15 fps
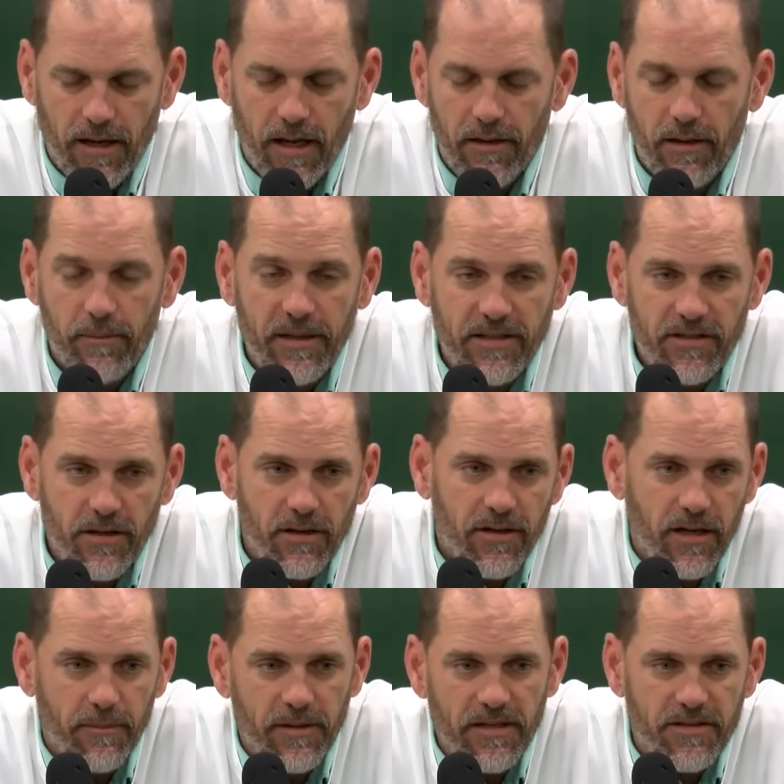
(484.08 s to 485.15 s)
Yeah, there'll be
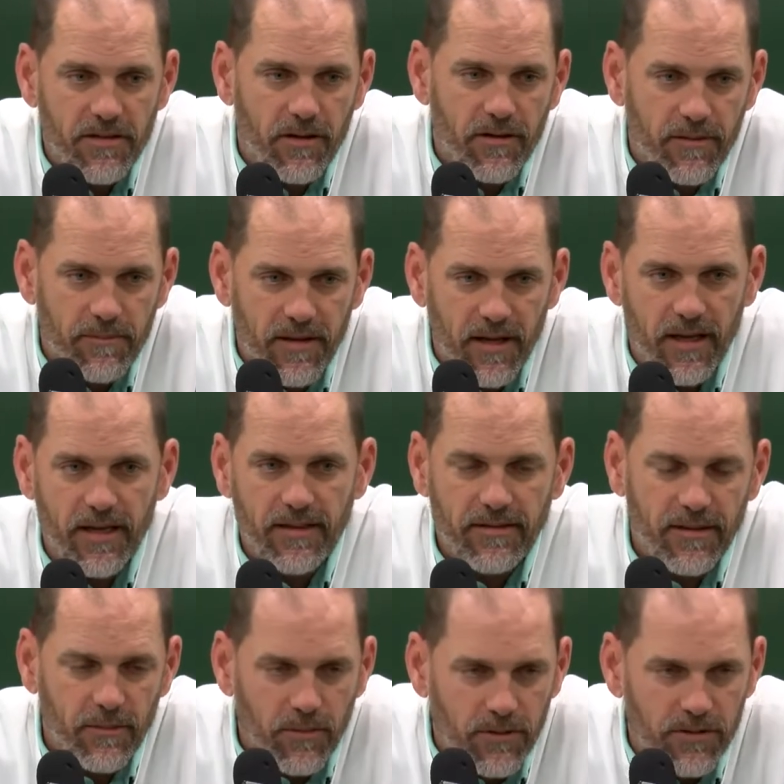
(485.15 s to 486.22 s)
certain there'll be certain
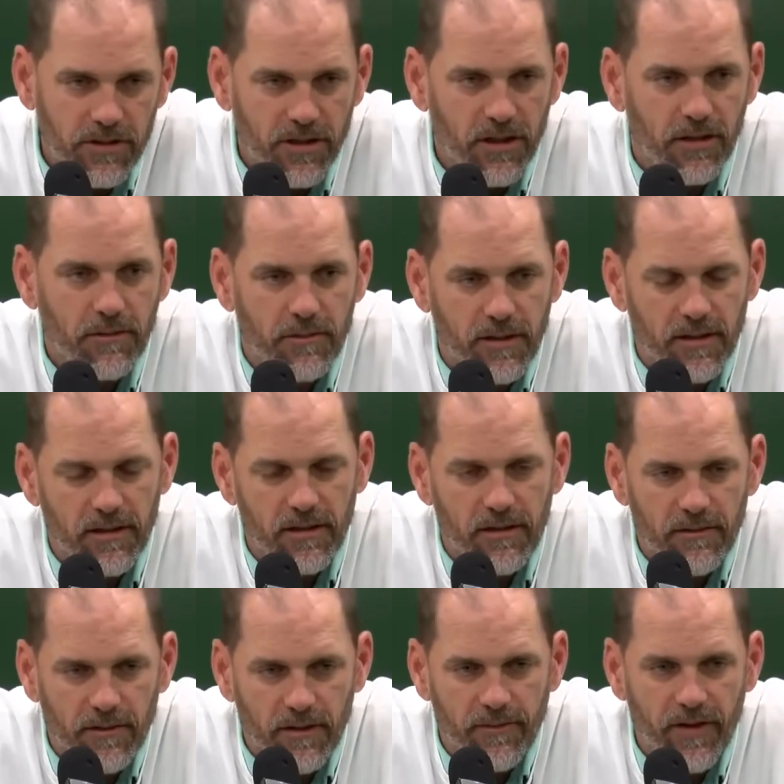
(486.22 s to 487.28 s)
things that we'll show
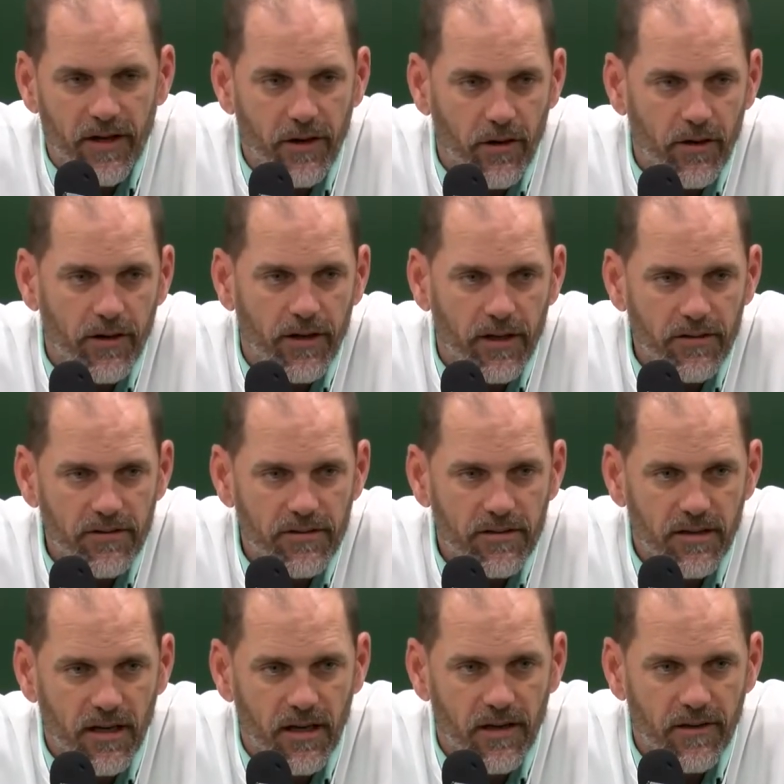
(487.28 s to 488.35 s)
uh, that hurt us,
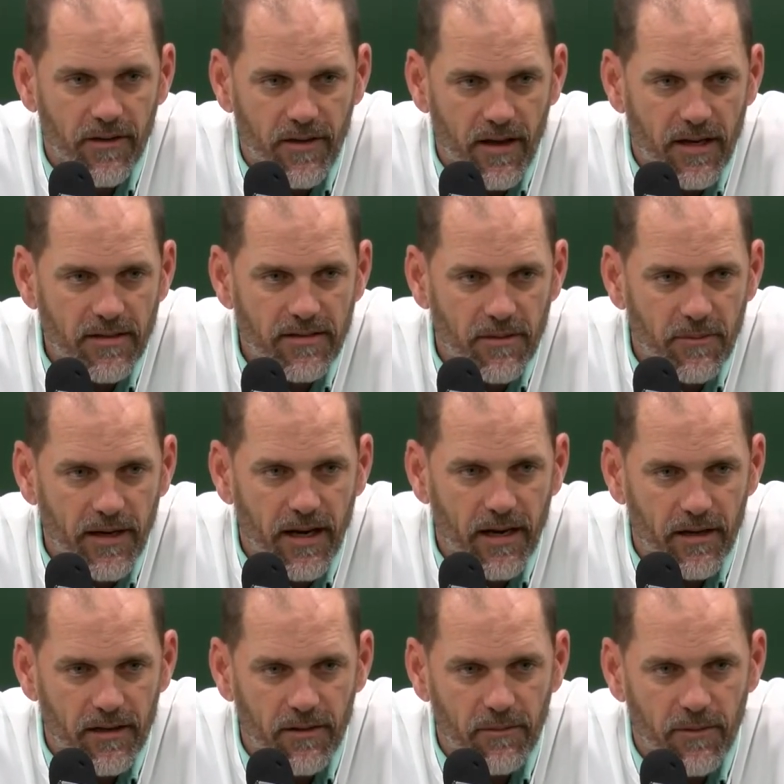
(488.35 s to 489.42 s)
uh, the things that we
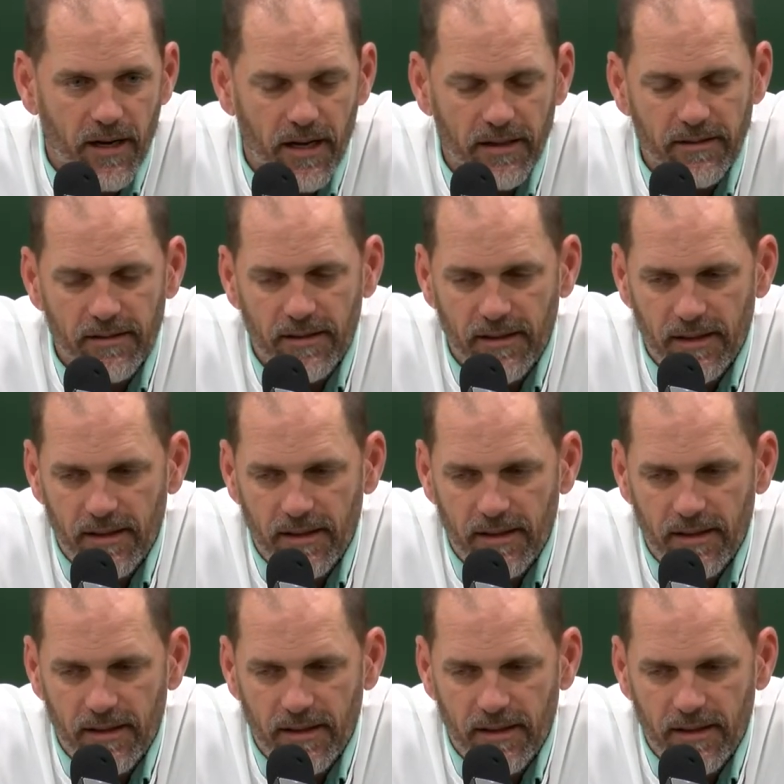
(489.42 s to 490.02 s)
got to correct.